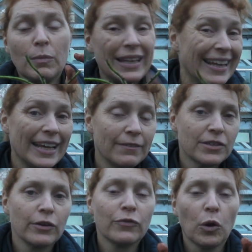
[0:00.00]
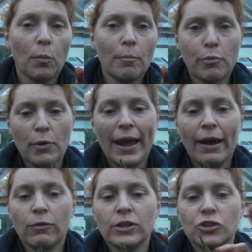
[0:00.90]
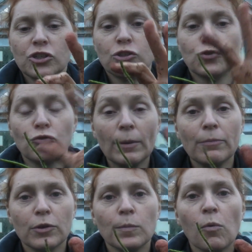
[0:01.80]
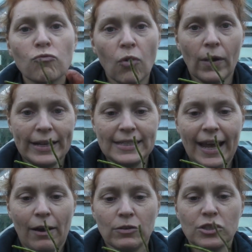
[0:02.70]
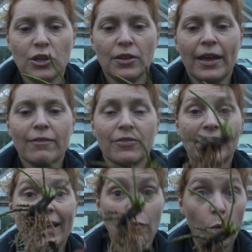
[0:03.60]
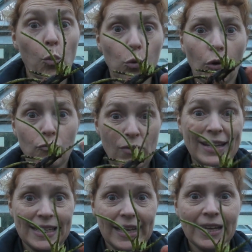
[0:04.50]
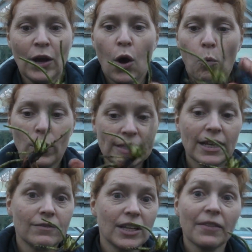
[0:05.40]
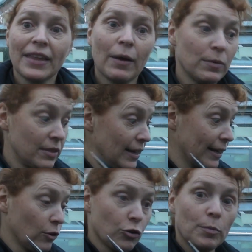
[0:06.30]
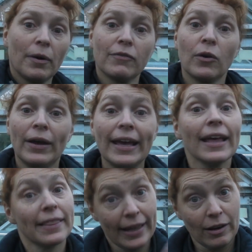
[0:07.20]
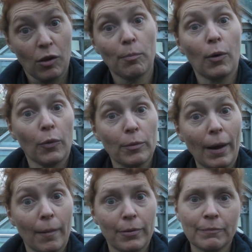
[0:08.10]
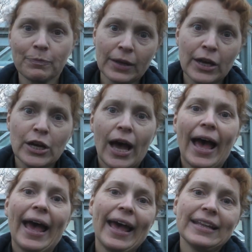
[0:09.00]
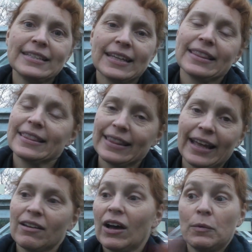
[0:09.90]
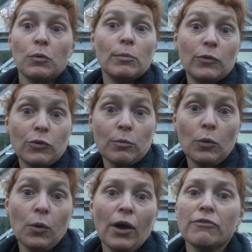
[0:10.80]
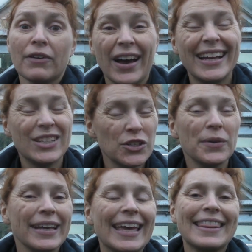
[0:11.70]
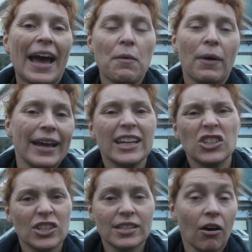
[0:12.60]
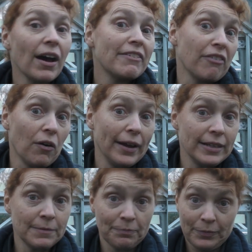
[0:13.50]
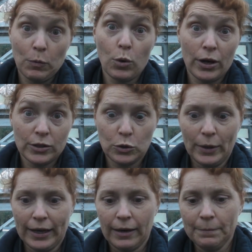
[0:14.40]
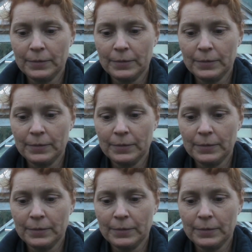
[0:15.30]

leaves that have gone brown, just trim them right down so they're all ready. Once I've done that with the little group I've got here, then I'll pot them up and then I will move them all over, and doing it that way just, I find, works quicker.